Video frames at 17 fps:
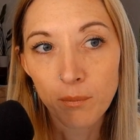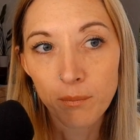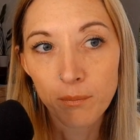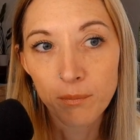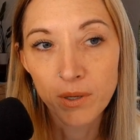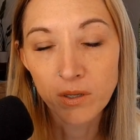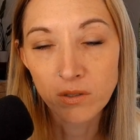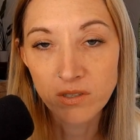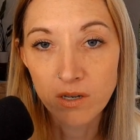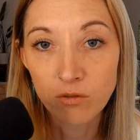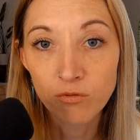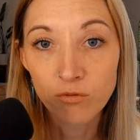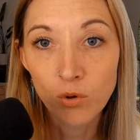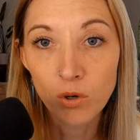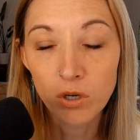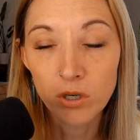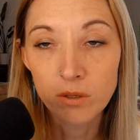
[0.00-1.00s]
build in
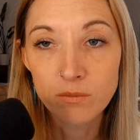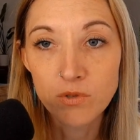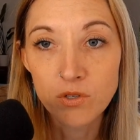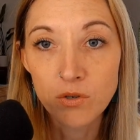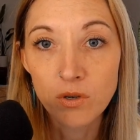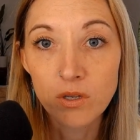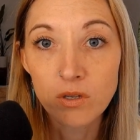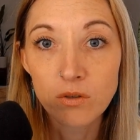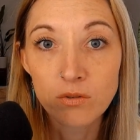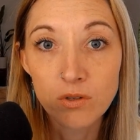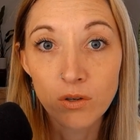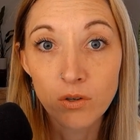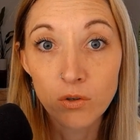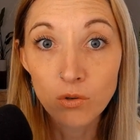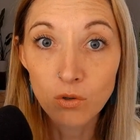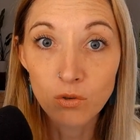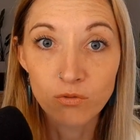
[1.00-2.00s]
forms, you can use a
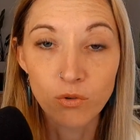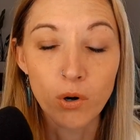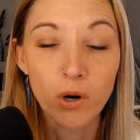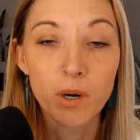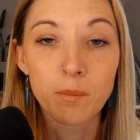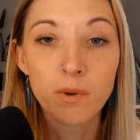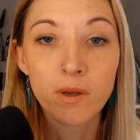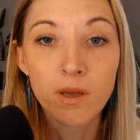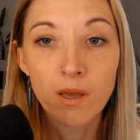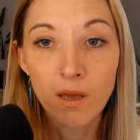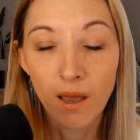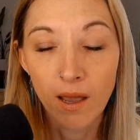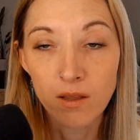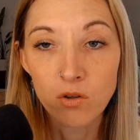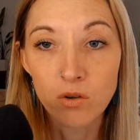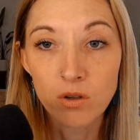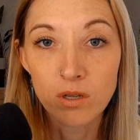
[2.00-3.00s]
Google form,
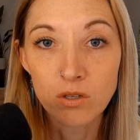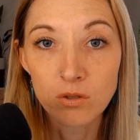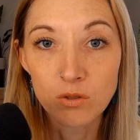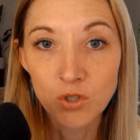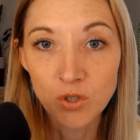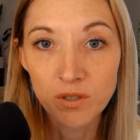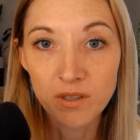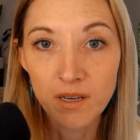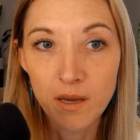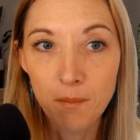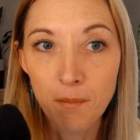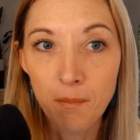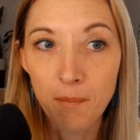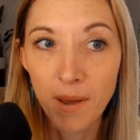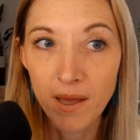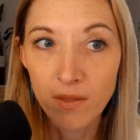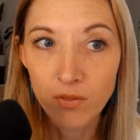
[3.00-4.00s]
and you usually
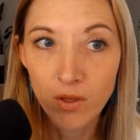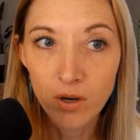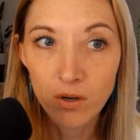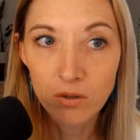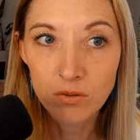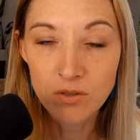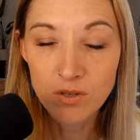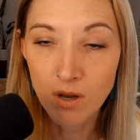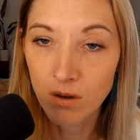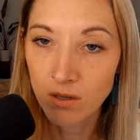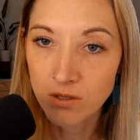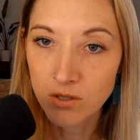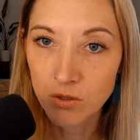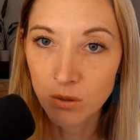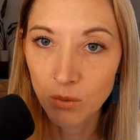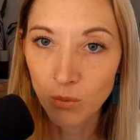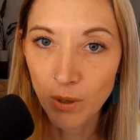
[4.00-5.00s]
embed those
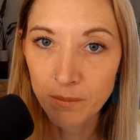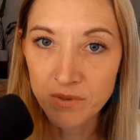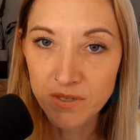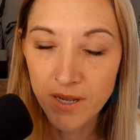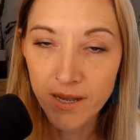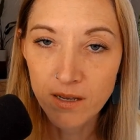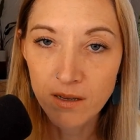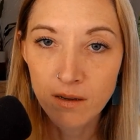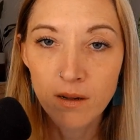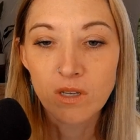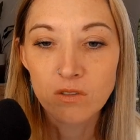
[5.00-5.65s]
onto a website.